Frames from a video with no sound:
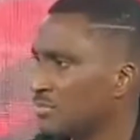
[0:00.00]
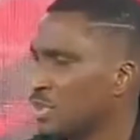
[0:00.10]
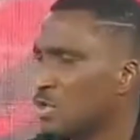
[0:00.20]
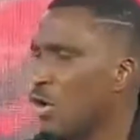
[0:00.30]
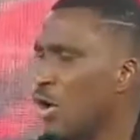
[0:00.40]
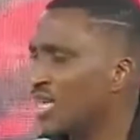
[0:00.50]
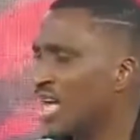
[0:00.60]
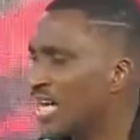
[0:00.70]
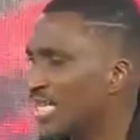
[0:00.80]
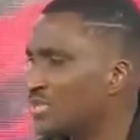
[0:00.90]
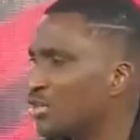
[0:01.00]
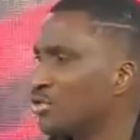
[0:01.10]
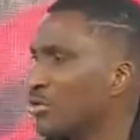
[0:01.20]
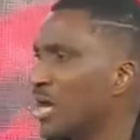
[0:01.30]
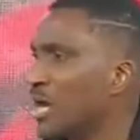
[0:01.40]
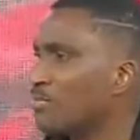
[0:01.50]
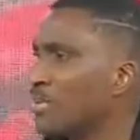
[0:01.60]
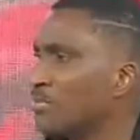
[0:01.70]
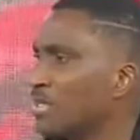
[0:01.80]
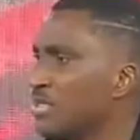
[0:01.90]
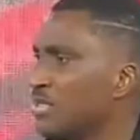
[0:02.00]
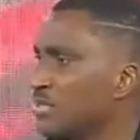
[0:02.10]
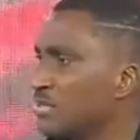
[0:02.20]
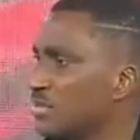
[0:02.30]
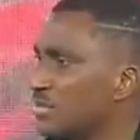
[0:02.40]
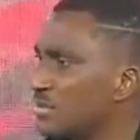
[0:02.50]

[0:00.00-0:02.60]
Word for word: No organization can pay me this.